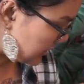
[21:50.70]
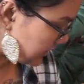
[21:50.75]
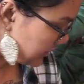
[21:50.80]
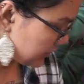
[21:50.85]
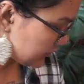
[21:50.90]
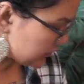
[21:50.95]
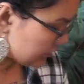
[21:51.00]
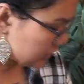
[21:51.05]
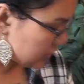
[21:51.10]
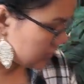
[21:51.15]
I
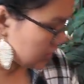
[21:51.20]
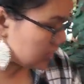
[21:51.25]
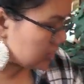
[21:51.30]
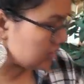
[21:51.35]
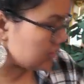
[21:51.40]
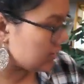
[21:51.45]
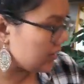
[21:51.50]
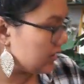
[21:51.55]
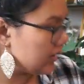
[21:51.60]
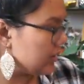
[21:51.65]
don't
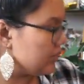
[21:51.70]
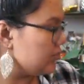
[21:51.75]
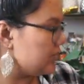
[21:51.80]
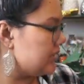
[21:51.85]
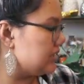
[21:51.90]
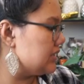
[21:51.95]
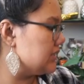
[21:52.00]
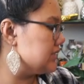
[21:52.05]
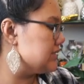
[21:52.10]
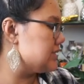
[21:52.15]
think,
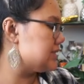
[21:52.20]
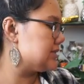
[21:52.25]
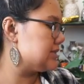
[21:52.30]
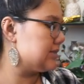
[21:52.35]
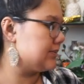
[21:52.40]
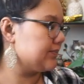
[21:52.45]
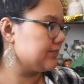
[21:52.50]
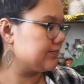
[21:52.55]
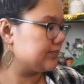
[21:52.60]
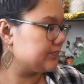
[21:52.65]
but
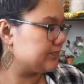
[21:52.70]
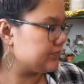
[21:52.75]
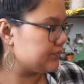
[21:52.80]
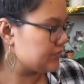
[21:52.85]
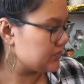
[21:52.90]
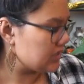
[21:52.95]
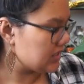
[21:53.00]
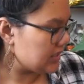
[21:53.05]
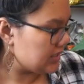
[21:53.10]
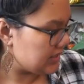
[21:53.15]

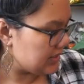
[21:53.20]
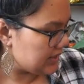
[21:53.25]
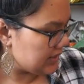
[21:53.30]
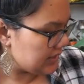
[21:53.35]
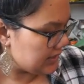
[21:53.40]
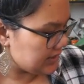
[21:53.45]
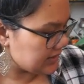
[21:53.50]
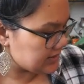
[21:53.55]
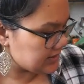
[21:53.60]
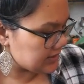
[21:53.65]

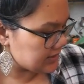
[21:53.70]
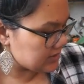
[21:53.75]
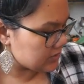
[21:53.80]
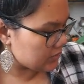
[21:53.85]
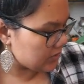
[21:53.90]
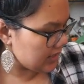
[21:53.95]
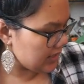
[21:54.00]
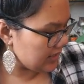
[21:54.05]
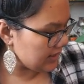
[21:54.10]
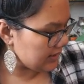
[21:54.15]
it is
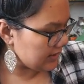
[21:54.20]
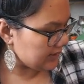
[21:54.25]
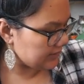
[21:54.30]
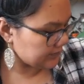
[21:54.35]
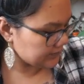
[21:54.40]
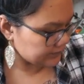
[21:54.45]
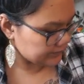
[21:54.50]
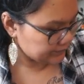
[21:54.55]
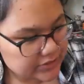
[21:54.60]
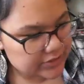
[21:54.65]
okay.
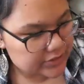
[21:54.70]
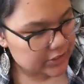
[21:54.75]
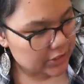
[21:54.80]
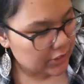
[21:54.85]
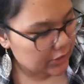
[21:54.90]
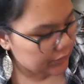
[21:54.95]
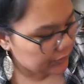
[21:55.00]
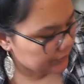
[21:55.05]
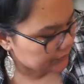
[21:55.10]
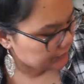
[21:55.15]

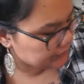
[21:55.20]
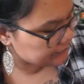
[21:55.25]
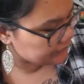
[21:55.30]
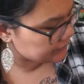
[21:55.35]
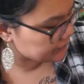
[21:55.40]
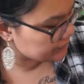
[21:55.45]
So